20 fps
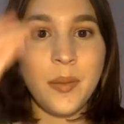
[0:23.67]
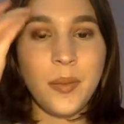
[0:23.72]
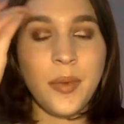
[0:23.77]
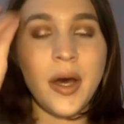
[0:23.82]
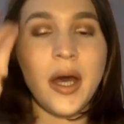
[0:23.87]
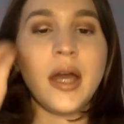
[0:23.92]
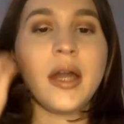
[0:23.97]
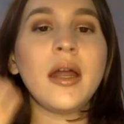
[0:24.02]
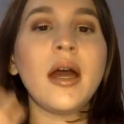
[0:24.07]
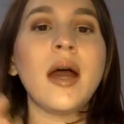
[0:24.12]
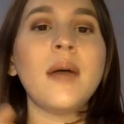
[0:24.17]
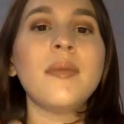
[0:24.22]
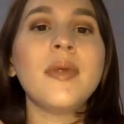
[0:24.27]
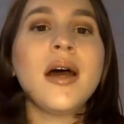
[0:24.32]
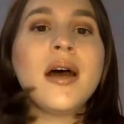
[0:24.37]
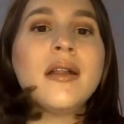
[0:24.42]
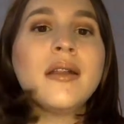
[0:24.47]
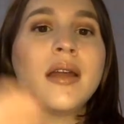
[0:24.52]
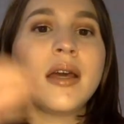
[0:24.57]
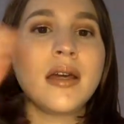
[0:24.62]
but I'm
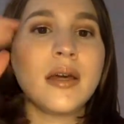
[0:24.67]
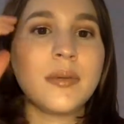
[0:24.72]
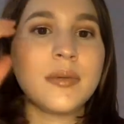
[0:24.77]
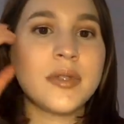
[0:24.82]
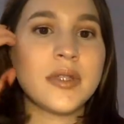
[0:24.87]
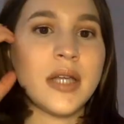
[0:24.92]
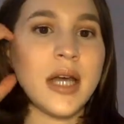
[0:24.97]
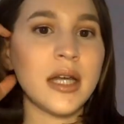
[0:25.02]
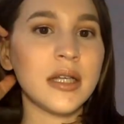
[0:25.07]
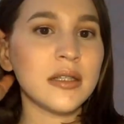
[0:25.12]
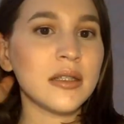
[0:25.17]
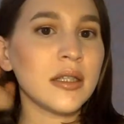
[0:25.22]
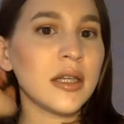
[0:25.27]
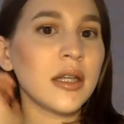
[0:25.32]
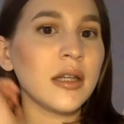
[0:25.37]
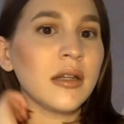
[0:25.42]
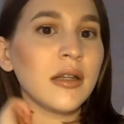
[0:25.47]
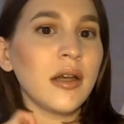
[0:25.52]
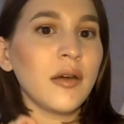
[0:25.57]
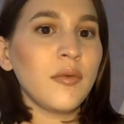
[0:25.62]
not like obsessed
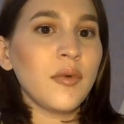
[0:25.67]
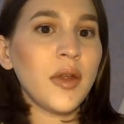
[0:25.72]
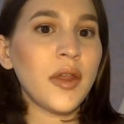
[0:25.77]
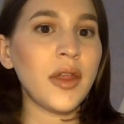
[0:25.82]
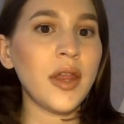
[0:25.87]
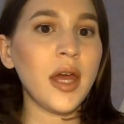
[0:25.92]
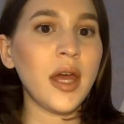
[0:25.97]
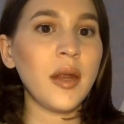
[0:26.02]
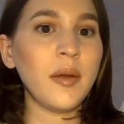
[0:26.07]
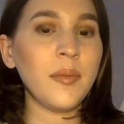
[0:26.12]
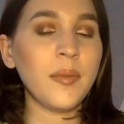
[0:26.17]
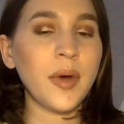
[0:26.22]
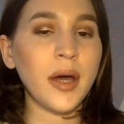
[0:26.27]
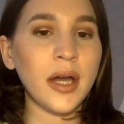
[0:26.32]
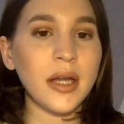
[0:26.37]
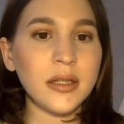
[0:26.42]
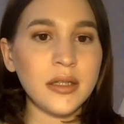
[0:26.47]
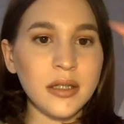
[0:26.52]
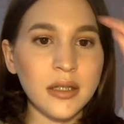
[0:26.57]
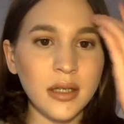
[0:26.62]
in love with it,
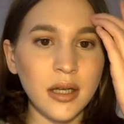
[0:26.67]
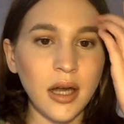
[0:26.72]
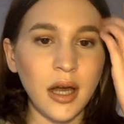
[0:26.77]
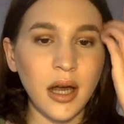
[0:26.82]
but